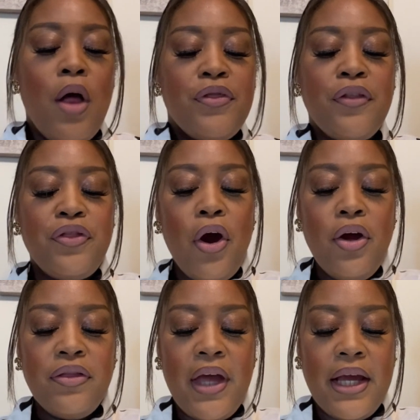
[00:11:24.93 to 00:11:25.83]
The
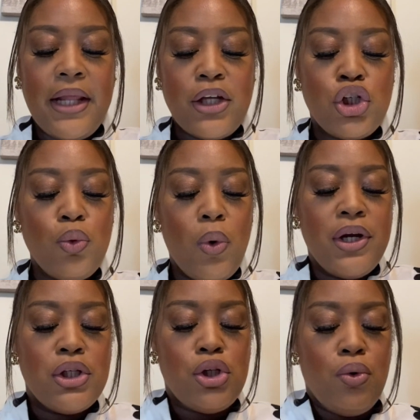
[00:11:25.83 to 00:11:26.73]
third thing that you want
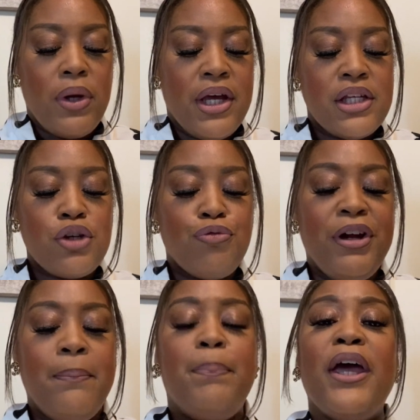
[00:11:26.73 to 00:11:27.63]
to do is
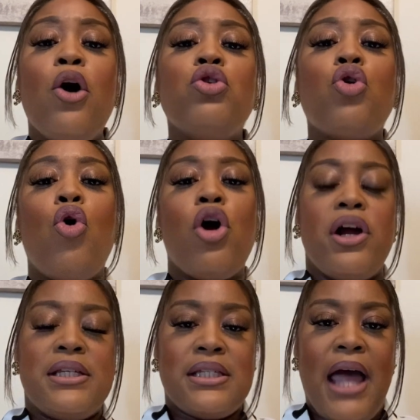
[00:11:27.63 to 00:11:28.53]
rebuild or
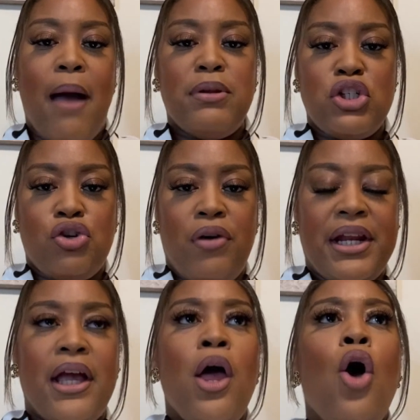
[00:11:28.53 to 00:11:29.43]
establish
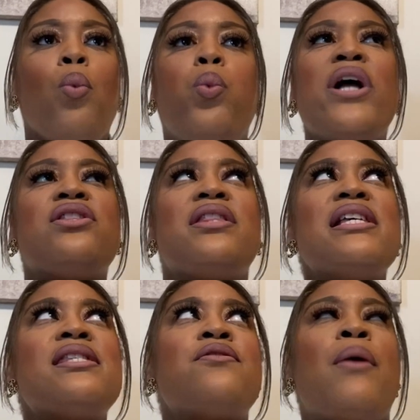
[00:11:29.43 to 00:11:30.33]
credit. With
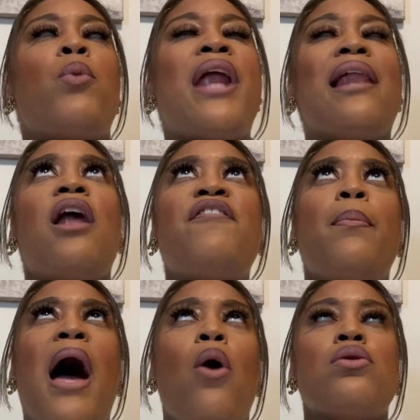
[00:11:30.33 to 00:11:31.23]
this what I love
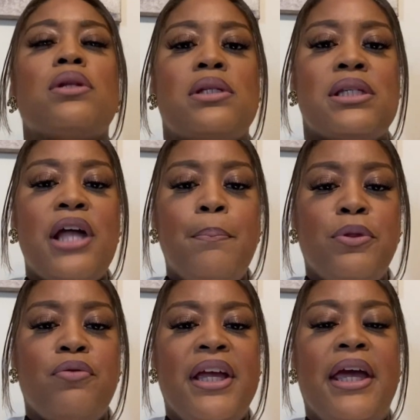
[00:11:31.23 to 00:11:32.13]
about step
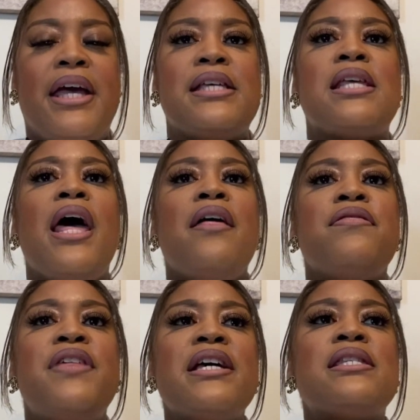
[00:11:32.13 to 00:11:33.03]
three is
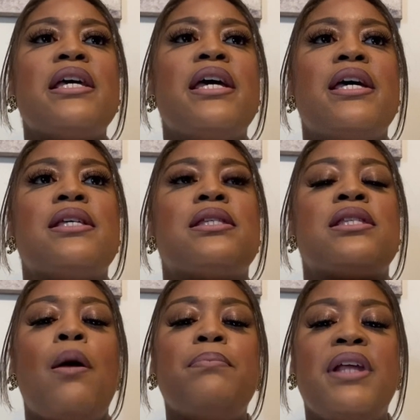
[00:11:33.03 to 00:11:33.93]
this is
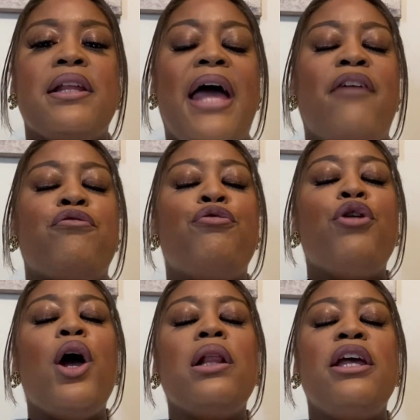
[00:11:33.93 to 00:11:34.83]
something that
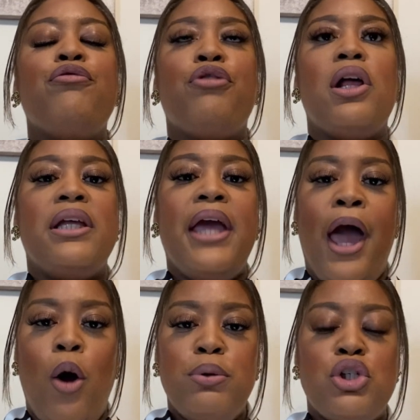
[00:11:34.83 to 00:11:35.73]
really, really
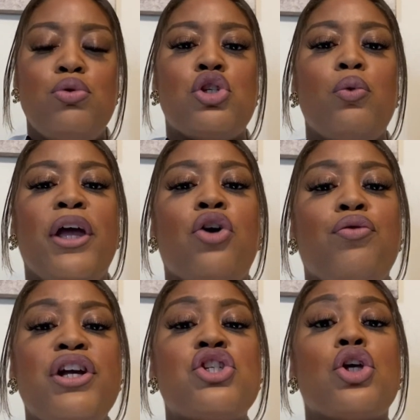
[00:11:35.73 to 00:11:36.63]
helps you to
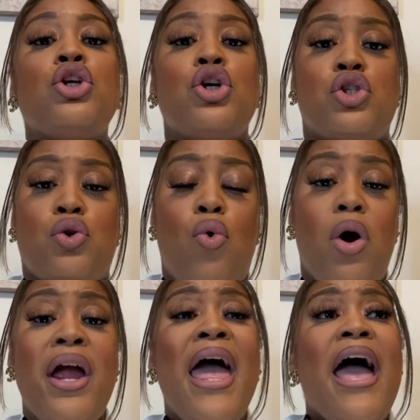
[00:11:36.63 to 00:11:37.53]
increase your
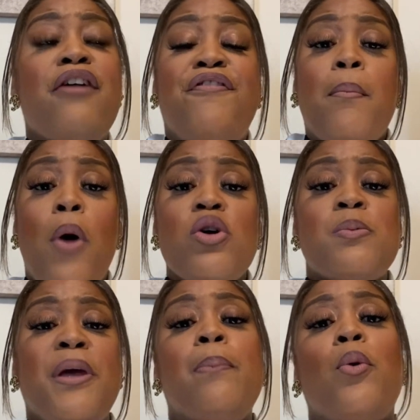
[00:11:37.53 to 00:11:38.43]
score. And for most
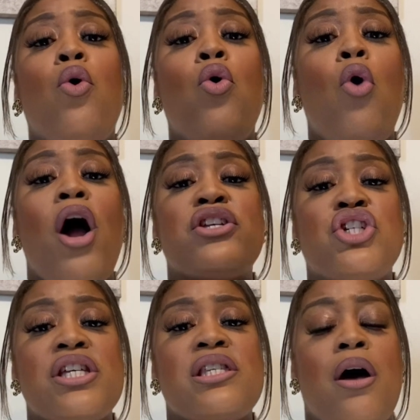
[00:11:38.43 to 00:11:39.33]
people who are
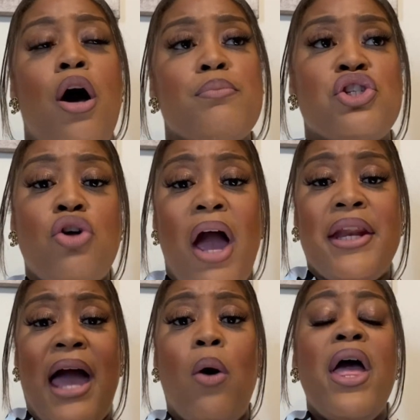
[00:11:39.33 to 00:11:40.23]
just um,
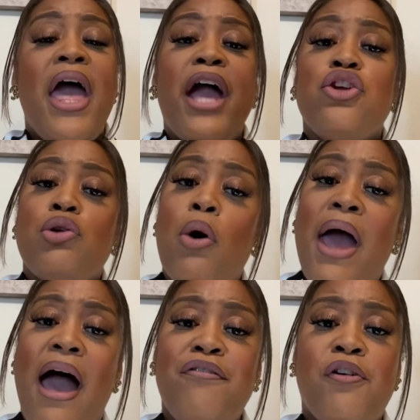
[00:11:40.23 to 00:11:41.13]
starting out and you don't
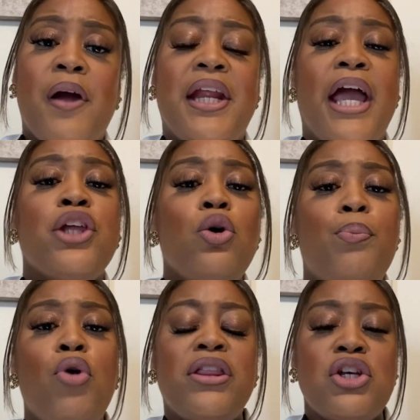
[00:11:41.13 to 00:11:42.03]
have credit and you
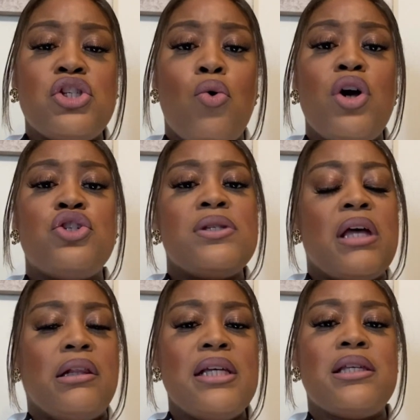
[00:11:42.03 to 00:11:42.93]
bought this course, you
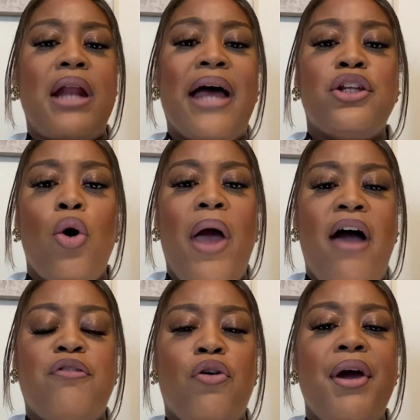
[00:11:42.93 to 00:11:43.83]
said, listen, I don't
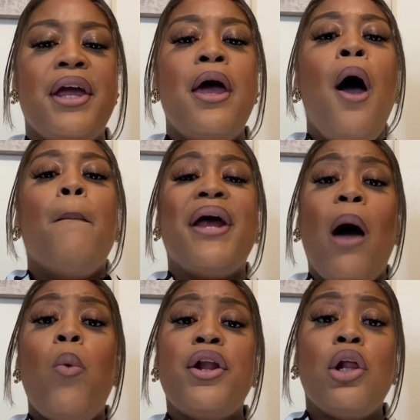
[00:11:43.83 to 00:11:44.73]
have credit, but I
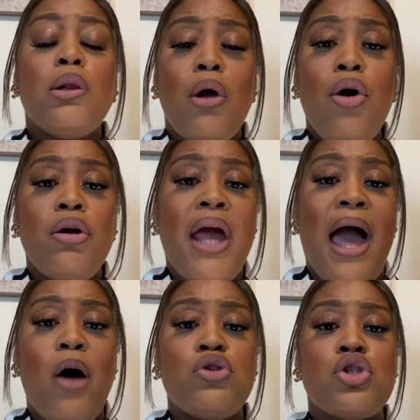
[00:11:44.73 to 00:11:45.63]
want to learn
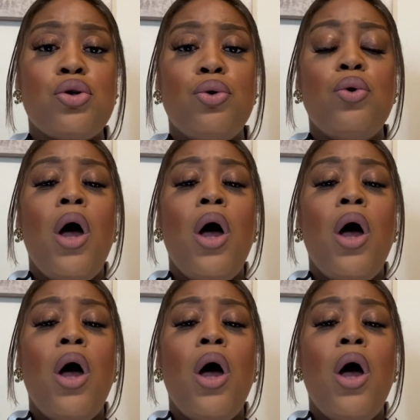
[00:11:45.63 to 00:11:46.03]
how to